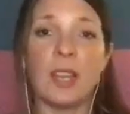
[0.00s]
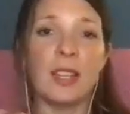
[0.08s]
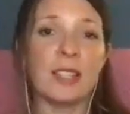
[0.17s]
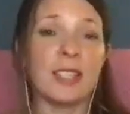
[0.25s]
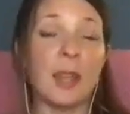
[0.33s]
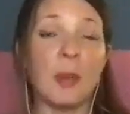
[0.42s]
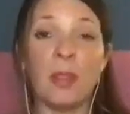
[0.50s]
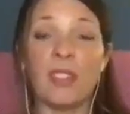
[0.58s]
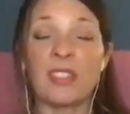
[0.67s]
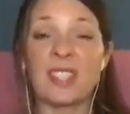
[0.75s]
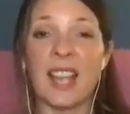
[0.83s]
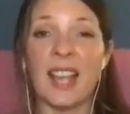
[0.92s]
Same with
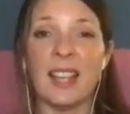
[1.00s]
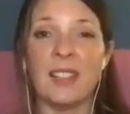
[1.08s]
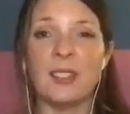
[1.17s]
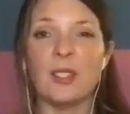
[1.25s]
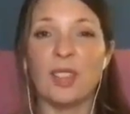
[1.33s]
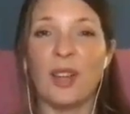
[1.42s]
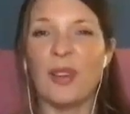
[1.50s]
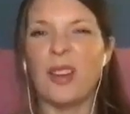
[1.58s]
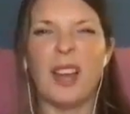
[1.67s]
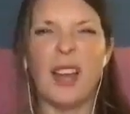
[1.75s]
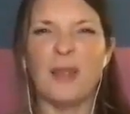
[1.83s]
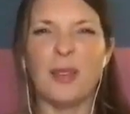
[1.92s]
sand, although
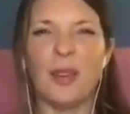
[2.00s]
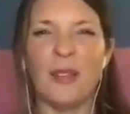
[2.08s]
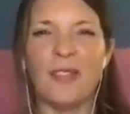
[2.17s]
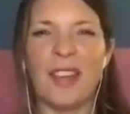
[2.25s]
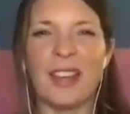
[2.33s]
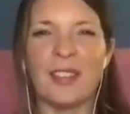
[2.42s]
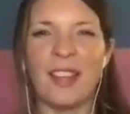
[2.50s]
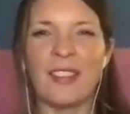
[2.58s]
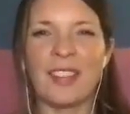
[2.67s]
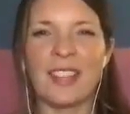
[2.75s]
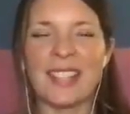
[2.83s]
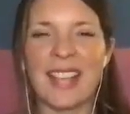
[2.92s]
I'm not a fan of
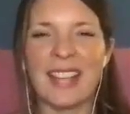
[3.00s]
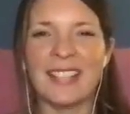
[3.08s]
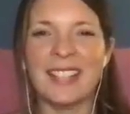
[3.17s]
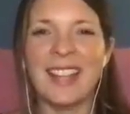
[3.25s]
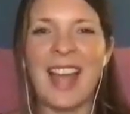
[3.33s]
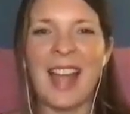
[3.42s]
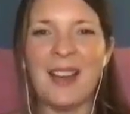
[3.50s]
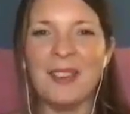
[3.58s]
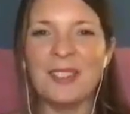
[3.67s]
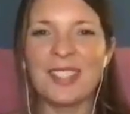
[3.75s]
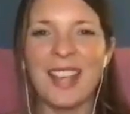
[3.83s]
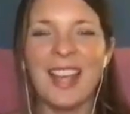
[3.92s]
having sand in the
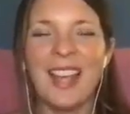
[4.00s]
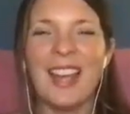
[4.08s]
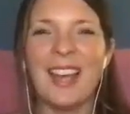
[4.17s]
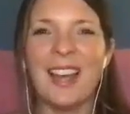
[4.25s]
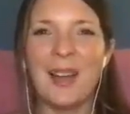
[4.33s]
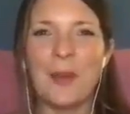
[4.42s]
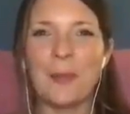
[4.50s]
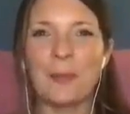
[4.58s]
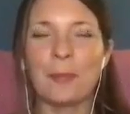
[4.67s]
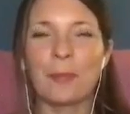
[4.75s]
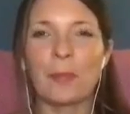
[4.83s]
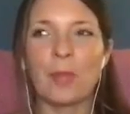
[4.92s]
house,
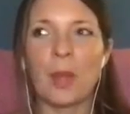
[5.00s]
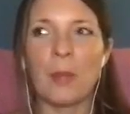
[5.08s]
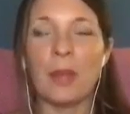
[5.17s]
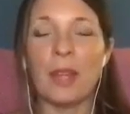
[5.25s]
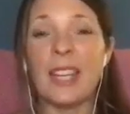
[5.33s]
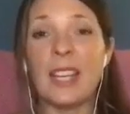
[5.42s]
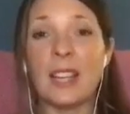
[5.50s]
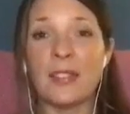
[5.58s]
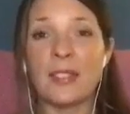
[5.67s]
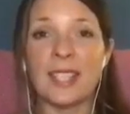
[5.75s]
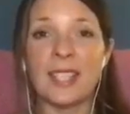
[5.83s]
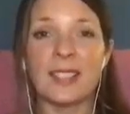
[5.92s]
but he
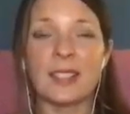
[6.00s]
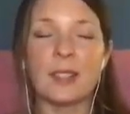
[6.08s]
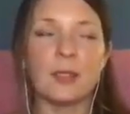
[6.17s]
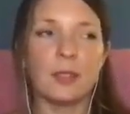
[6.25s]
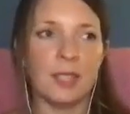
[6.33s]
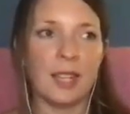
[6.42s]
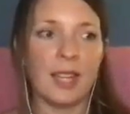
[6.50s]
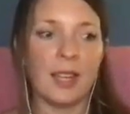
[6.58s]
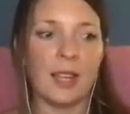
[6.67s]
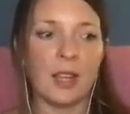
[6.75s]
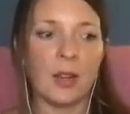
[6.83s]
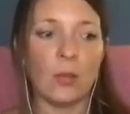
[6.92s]
loves it.
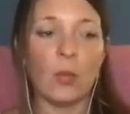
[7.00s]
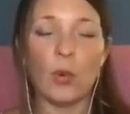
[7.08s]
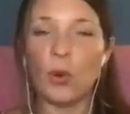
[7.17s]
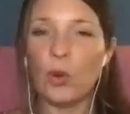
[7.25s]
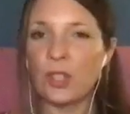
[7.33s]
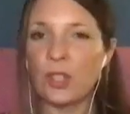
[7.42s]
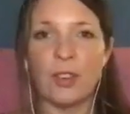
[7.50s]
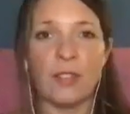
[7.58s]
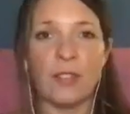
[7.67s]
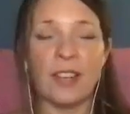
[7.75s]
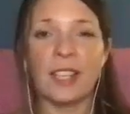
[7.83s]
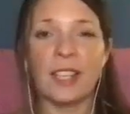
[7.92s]
Water
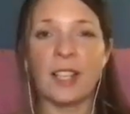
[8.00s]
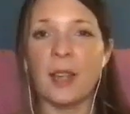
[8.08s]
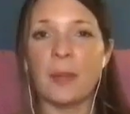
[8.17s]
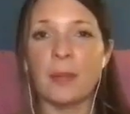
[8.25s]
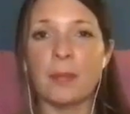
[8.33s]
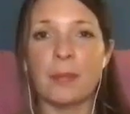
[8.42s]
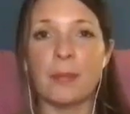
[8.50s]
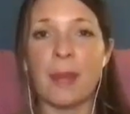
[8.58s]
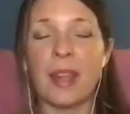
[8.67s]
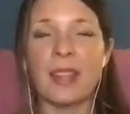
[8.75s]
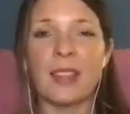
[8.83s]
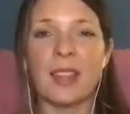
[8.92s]
of any kind,
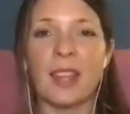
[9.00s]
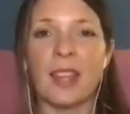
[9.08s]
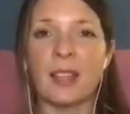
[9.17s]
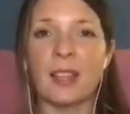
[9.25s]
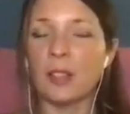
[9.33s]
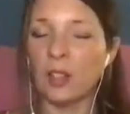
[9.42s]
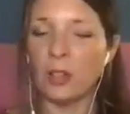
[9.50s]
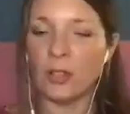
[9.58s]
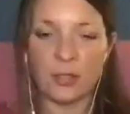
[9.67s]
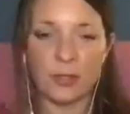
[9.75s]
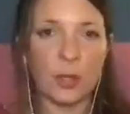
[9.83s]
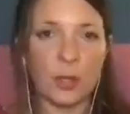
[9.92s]
bathing,
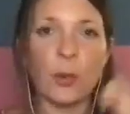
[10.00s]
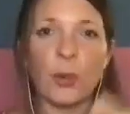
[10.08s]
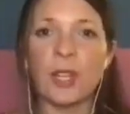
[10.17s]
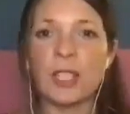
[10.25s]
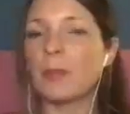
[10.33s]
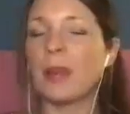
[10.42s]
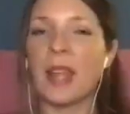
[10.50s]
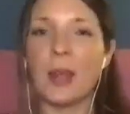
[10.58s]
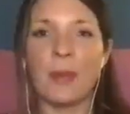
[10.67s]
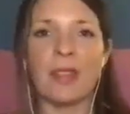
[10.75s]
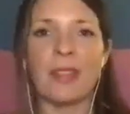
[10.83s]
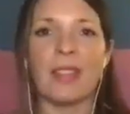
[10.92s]
lots of toys to
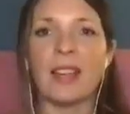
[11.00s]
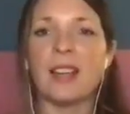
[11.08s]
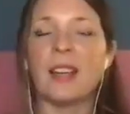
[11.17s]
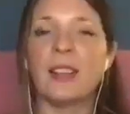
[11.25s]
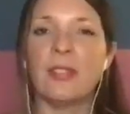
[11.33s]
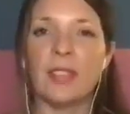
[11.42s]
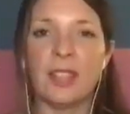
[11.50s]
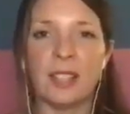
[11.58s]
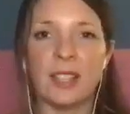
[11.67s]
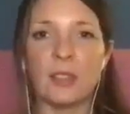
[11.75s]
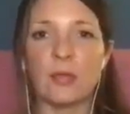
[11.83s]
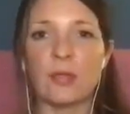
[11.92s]
play with, that kind of
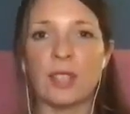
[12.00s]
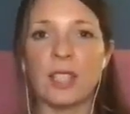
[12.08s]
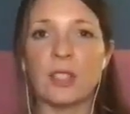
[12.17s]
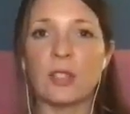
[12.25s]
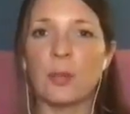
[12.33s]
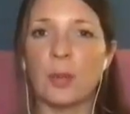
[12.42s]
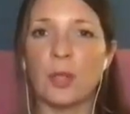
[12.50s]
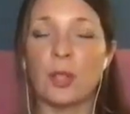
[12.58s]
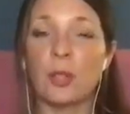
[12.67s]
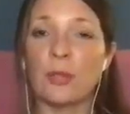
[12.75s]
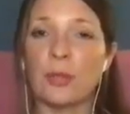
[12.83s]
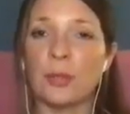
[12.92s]
thing is really super
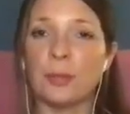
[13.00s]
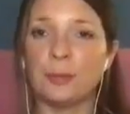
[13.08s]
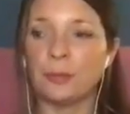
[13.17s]
useful.